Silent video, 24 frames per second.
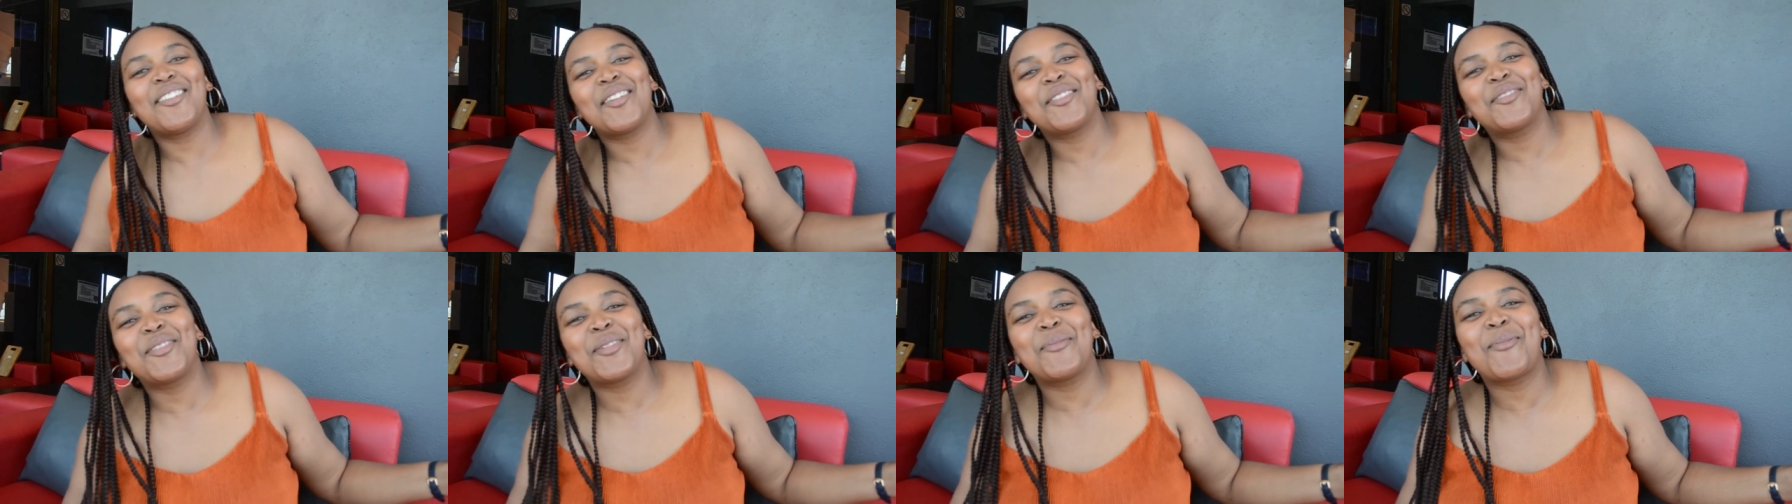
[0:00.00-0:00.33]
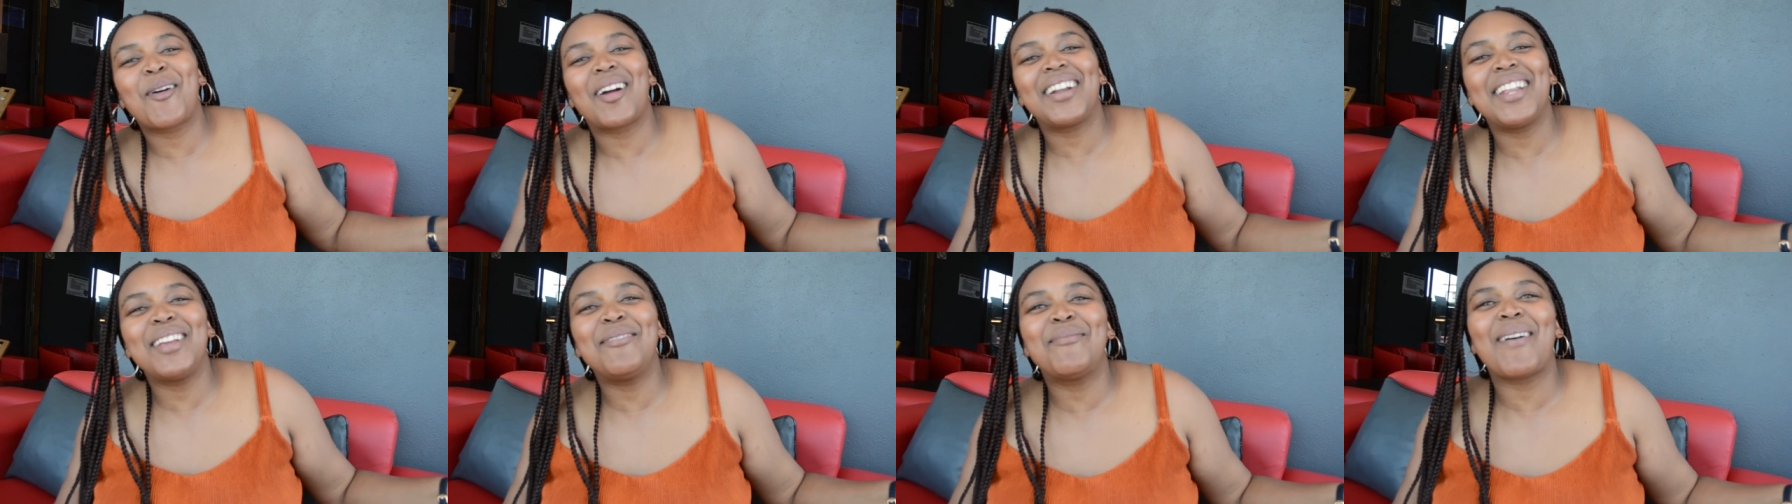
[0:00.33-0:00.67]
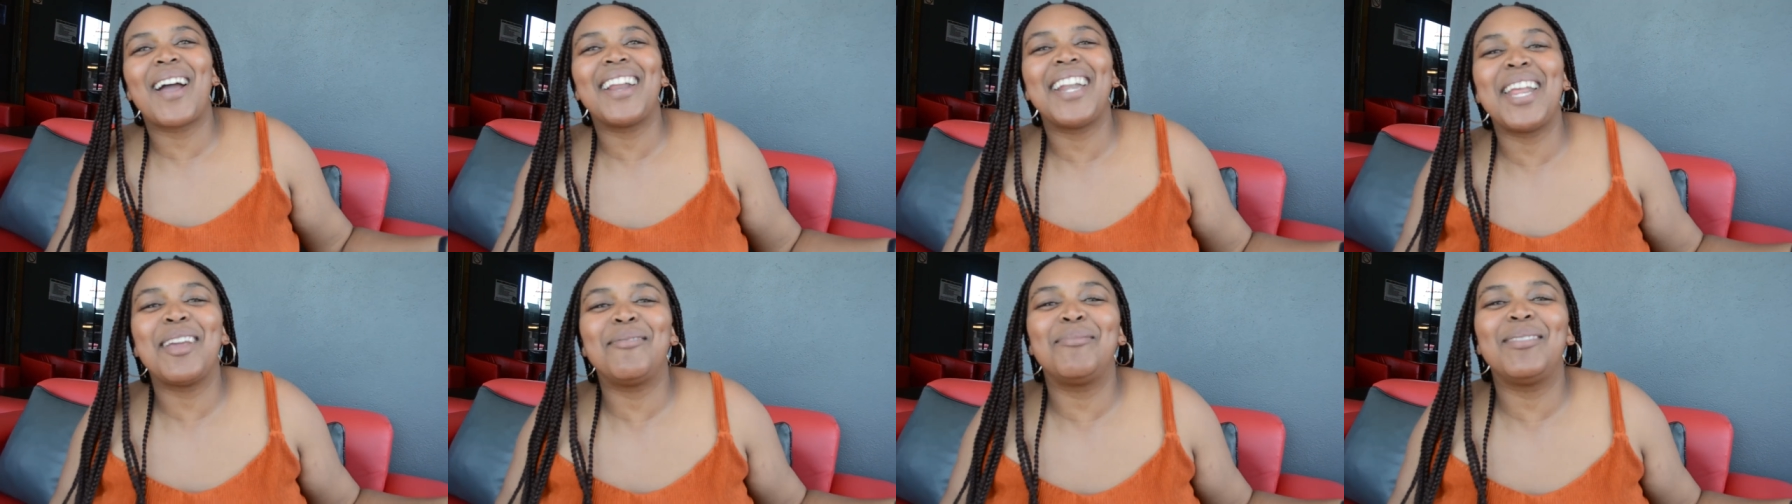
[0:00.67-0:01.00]
everybody. My
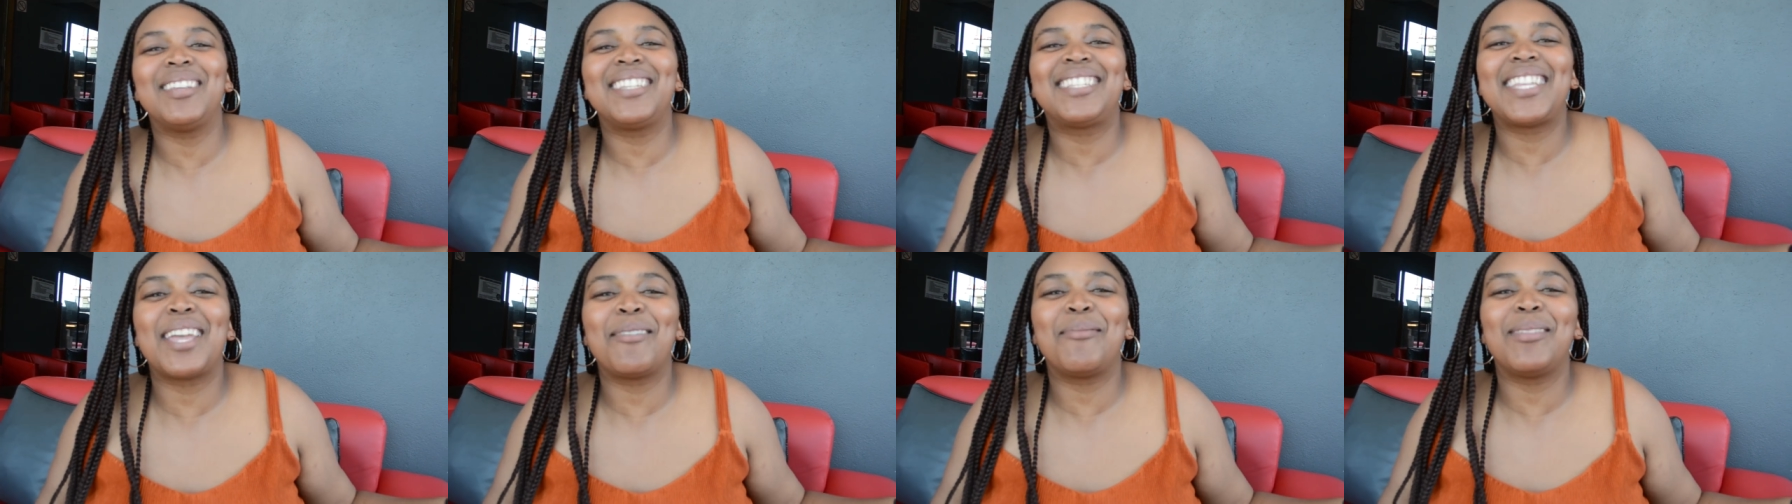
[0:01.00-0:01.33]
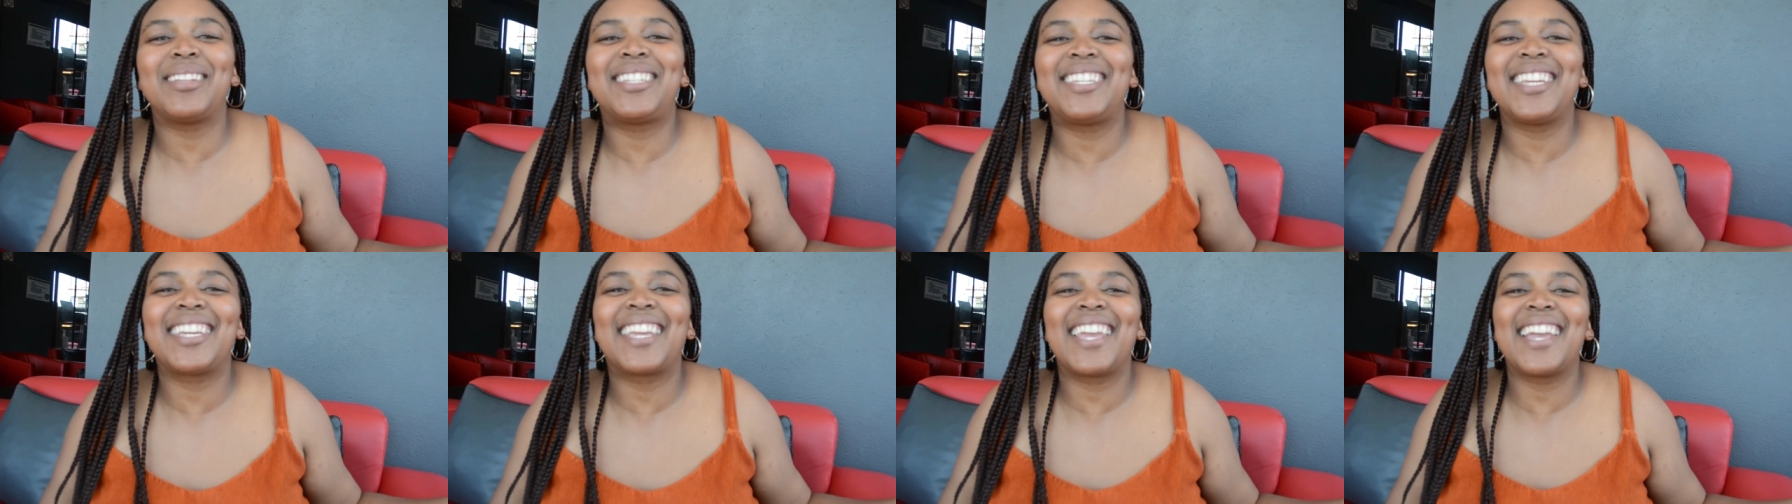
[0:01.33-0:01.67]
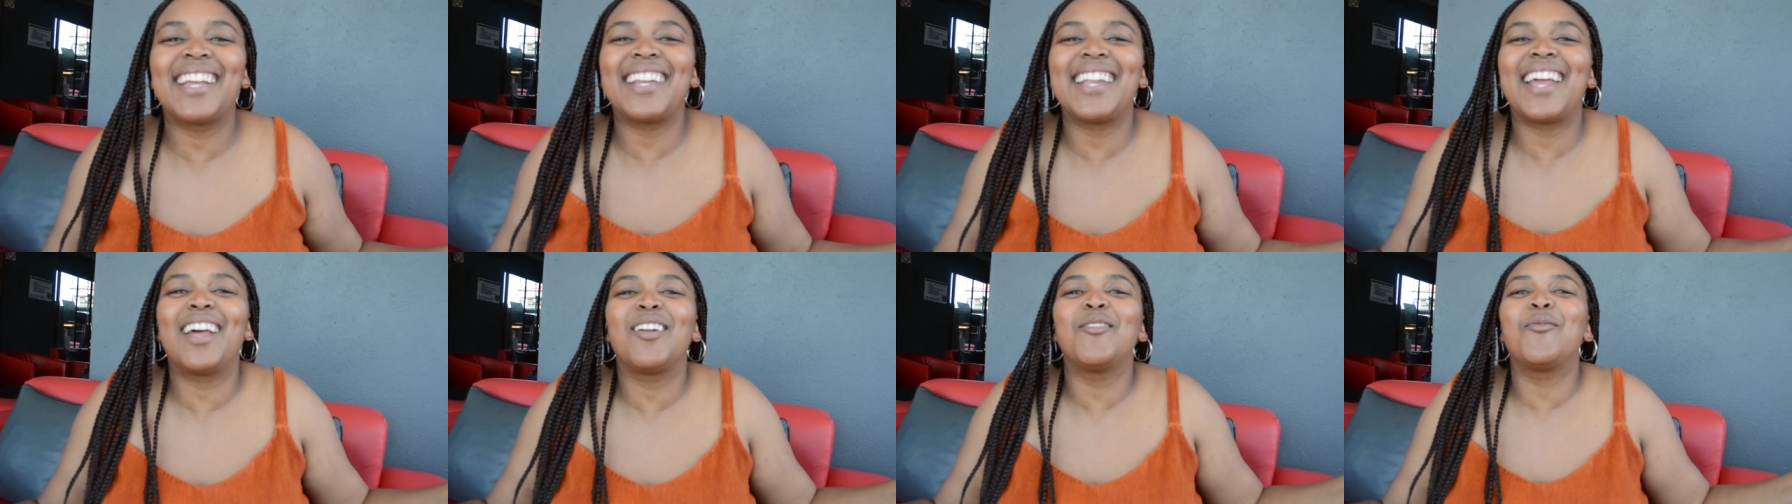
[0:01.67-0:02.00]
name is Debbie Chikini,
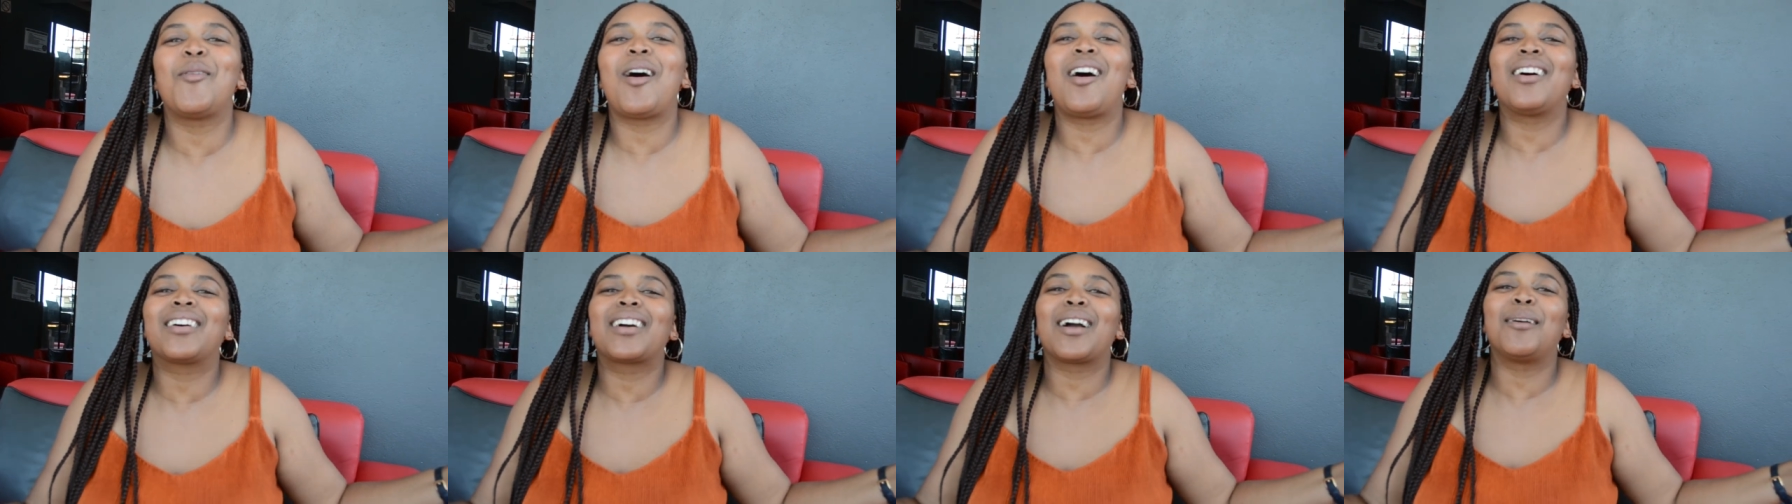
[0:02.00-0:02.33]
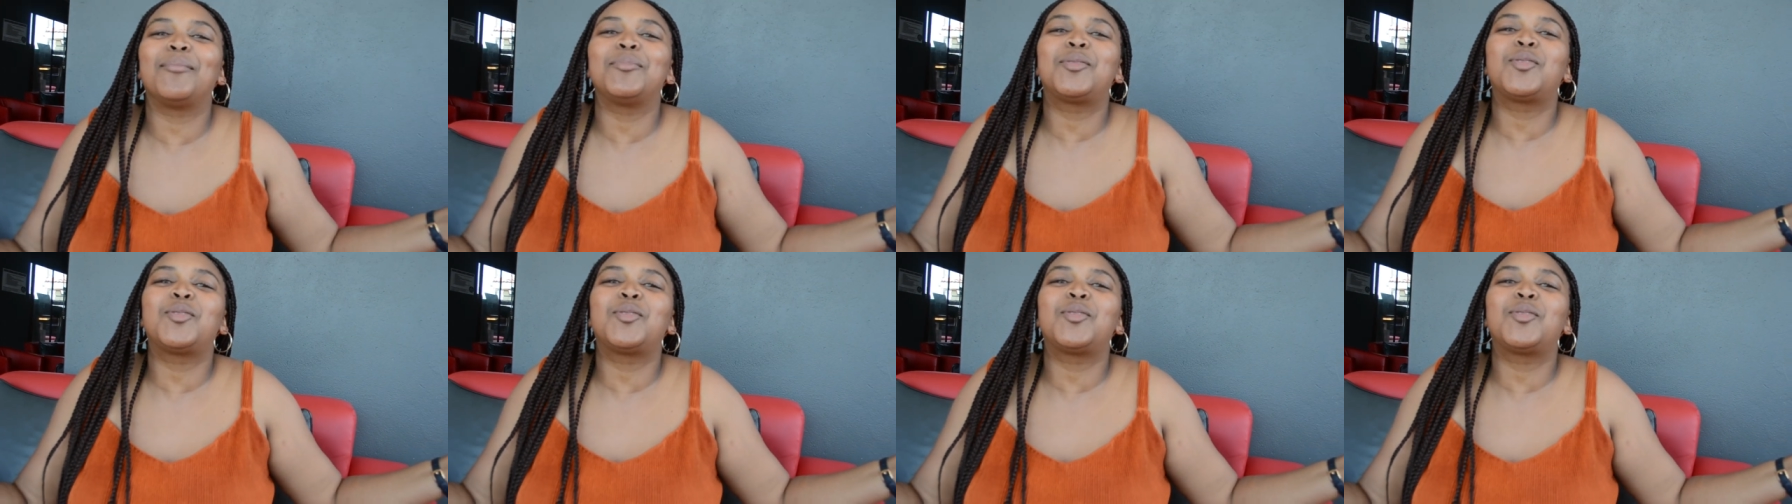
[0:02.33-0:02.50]
and welcome to